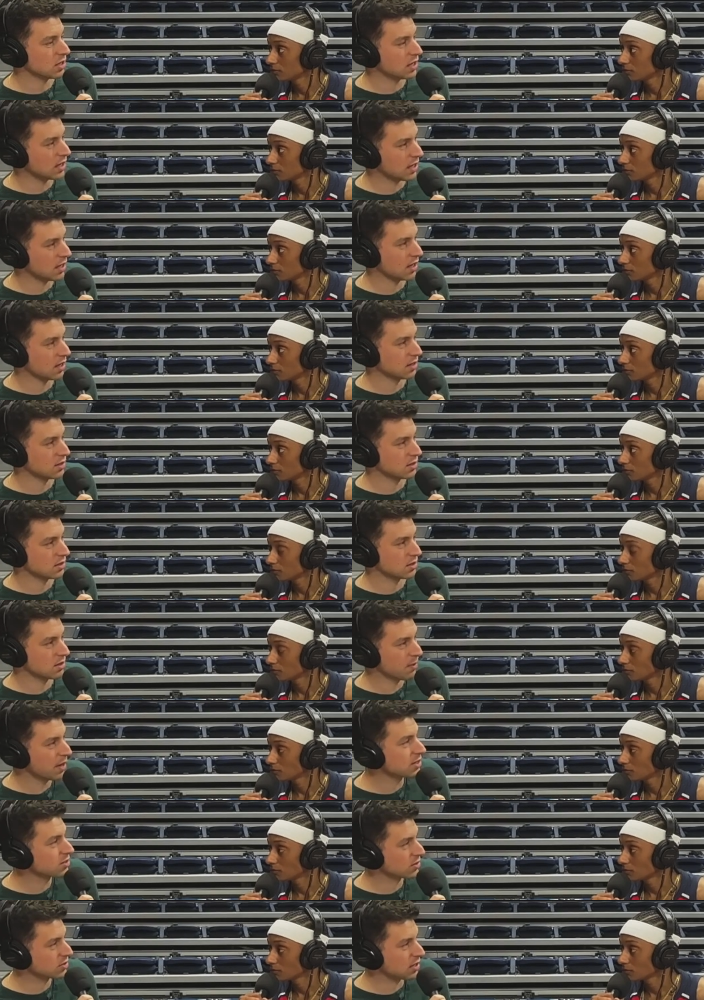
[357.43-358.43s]
Speaker 1: is the
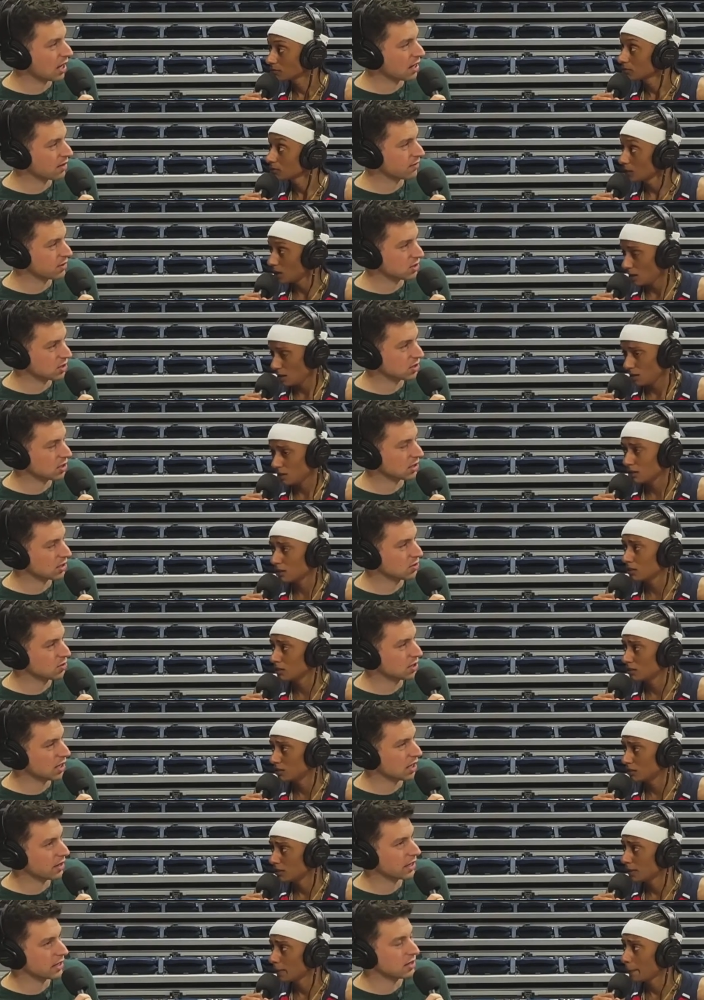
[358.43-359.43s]
mental side of it. Yeah. Just like you
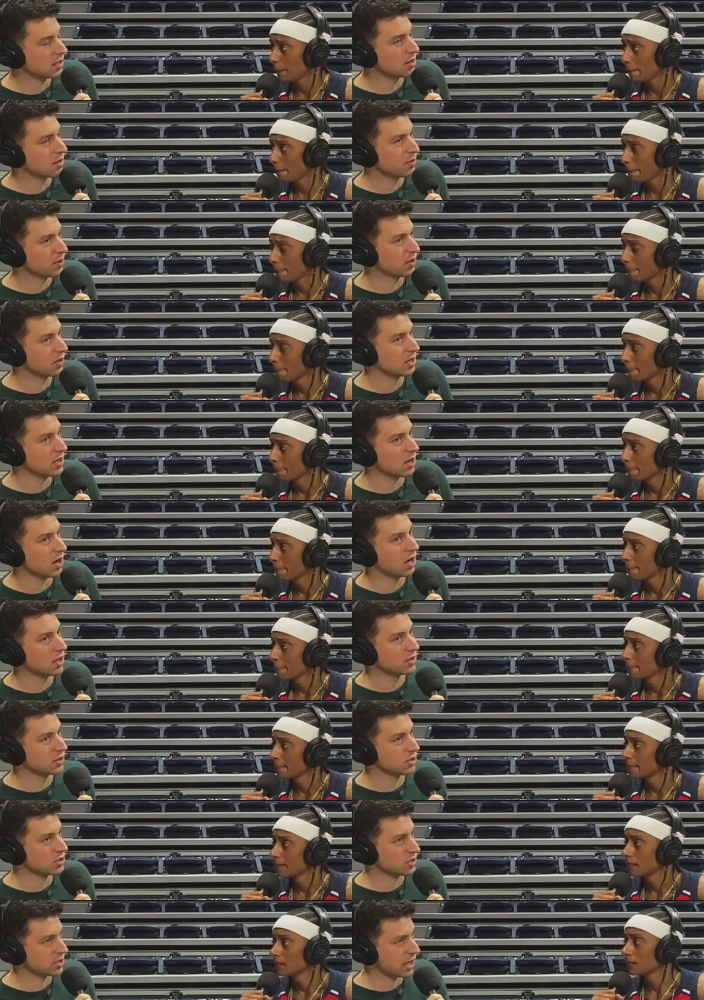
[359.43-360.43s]
said, like, the ability to
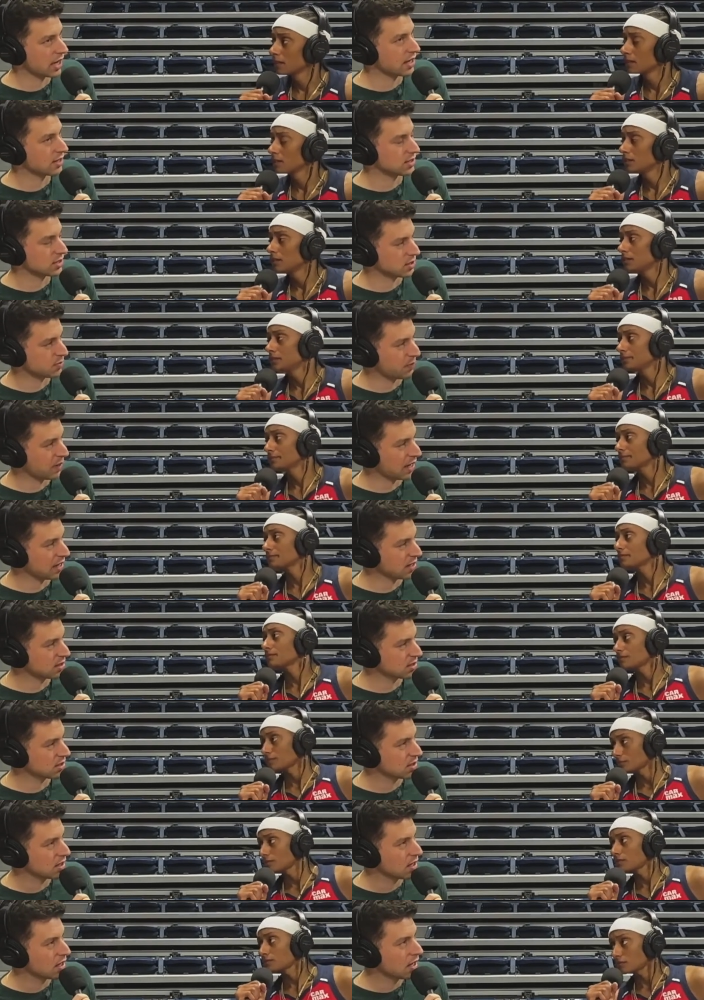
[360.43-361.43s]
understand
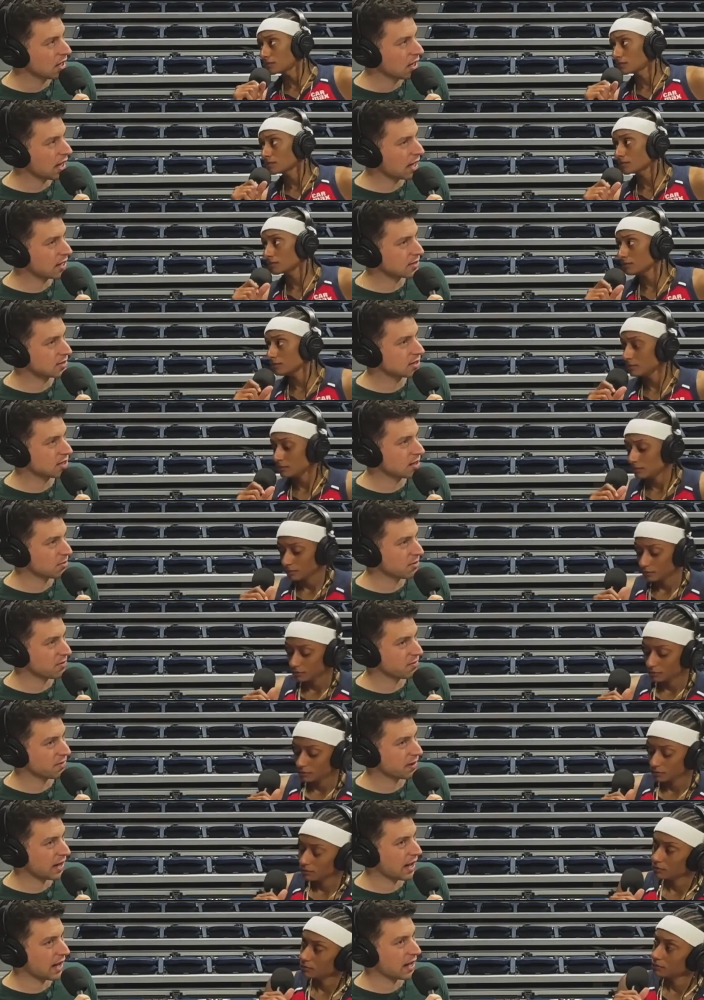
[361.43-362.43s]
space. And some of
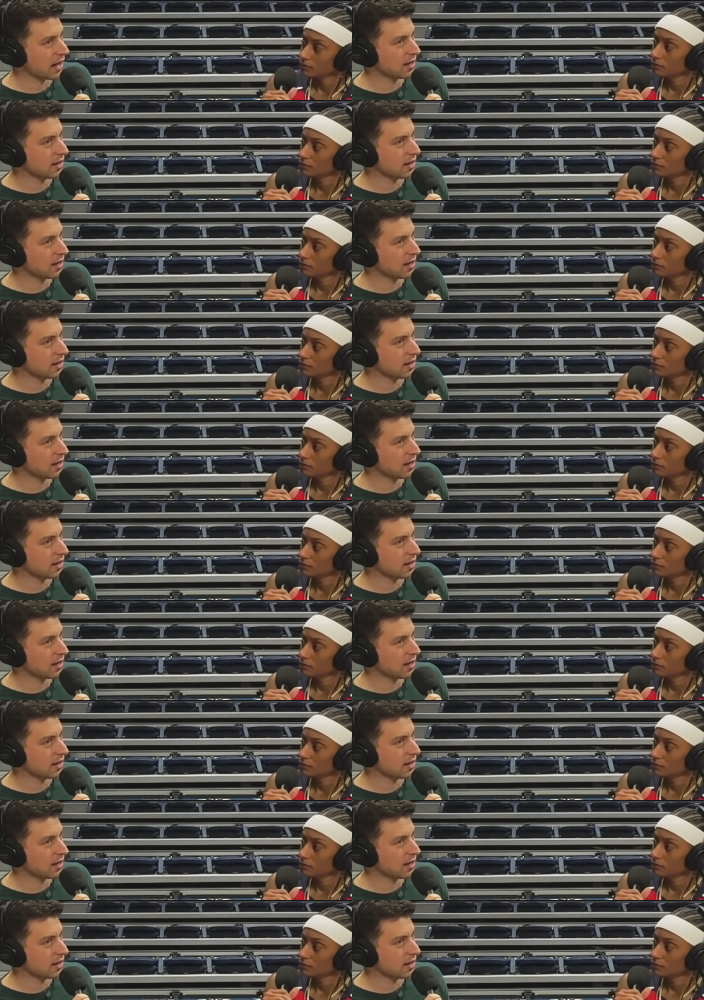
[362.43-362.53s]
that,